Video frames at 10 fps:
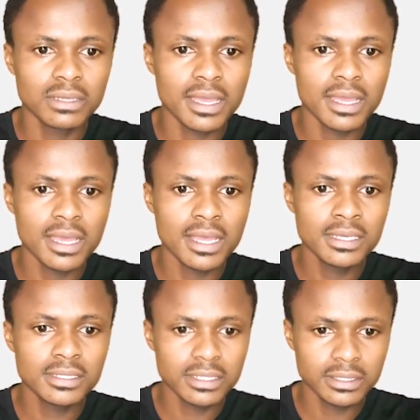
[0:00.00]
and
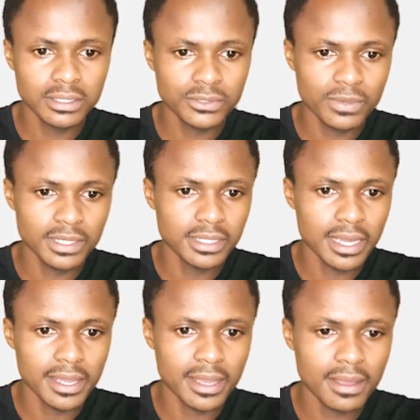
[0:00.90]
this is what
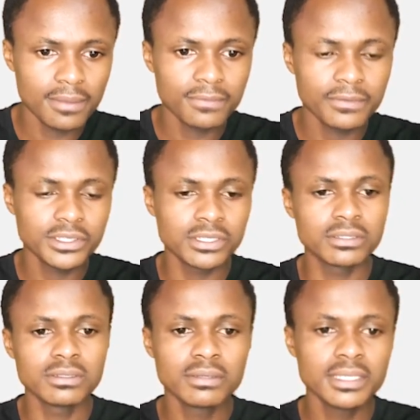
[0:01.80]
I have which
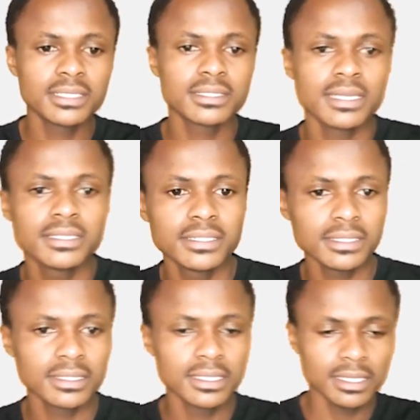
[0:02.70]
is not
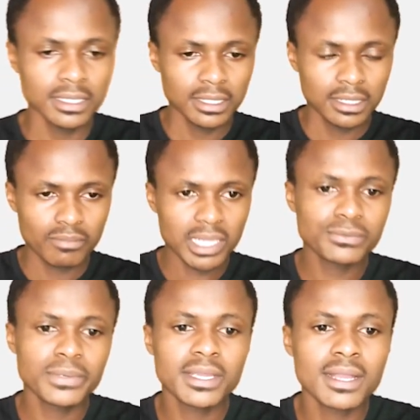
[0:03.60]
exciting but
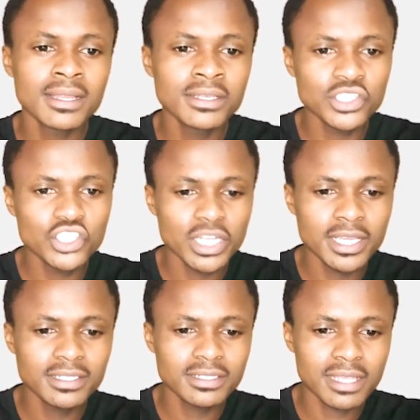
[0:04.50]
we can
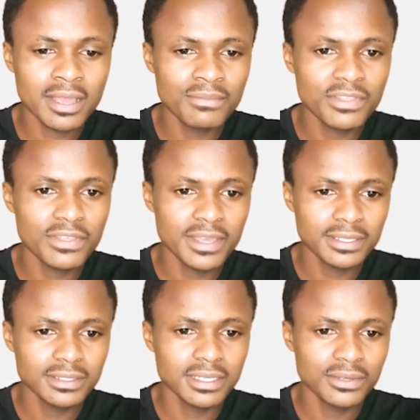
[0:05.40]
change some
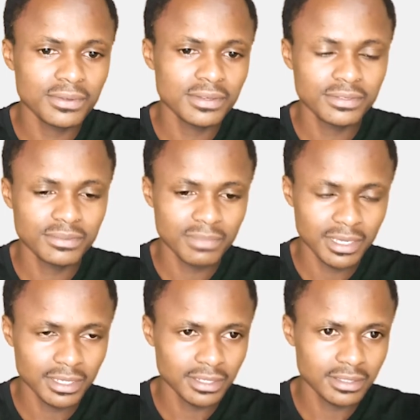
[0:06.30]
things in order to
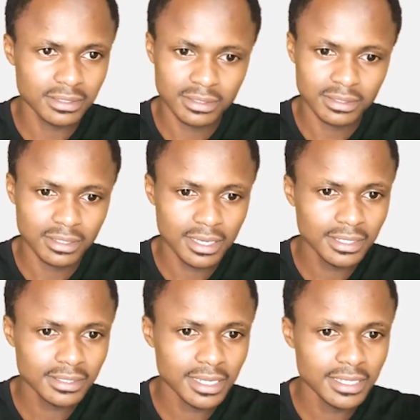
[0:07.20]
make it
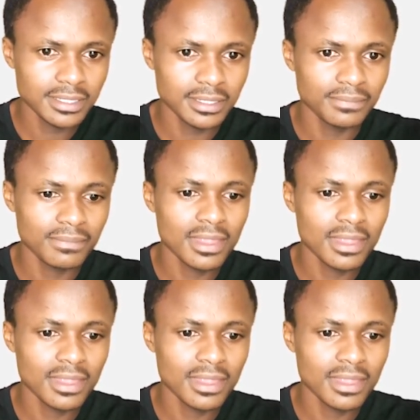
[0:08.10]
exciting